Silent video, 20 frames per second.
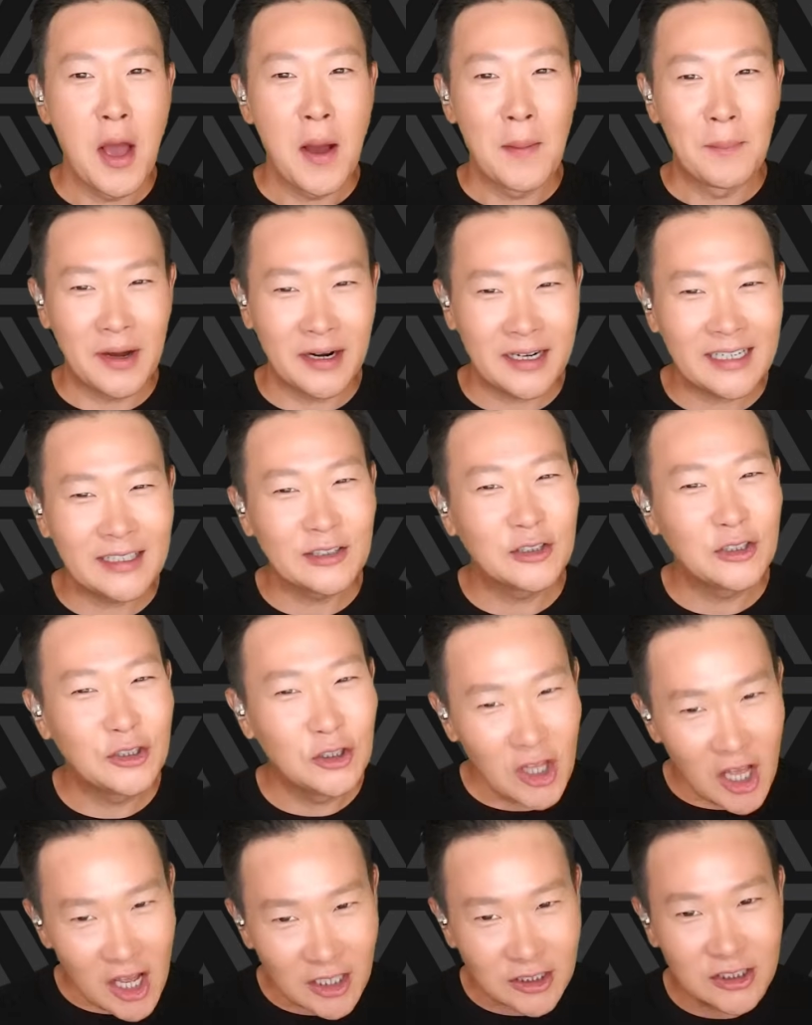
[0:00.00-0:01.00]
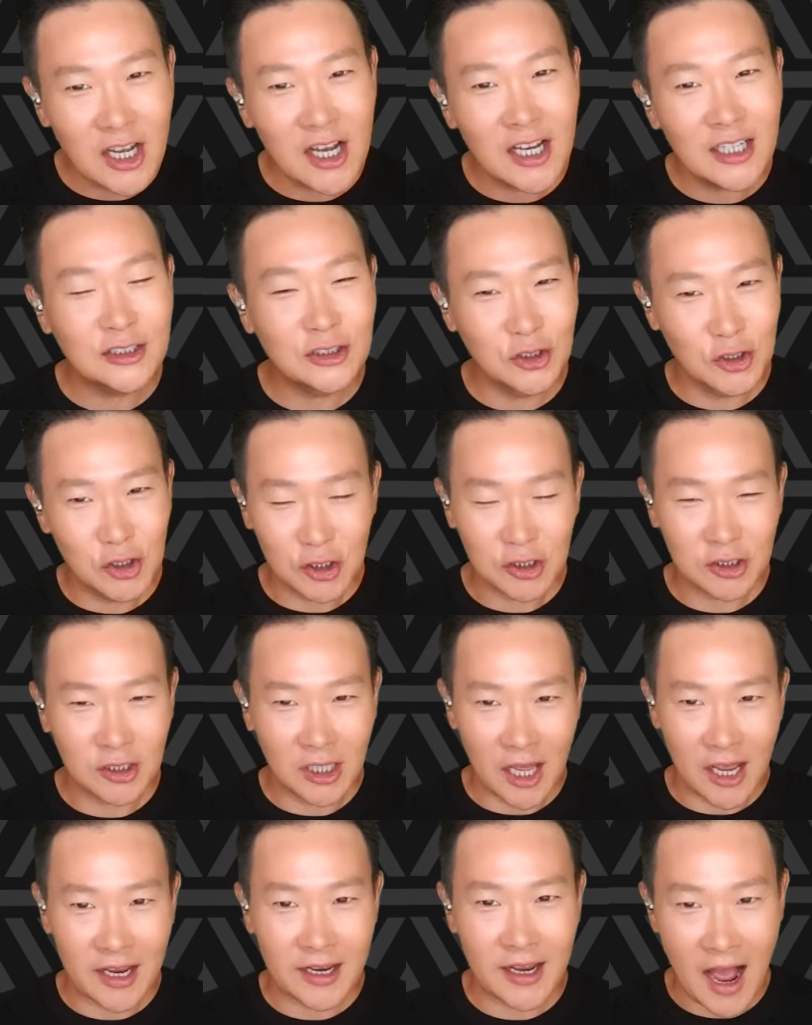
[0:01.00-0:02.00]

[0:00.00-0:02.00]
but it does look like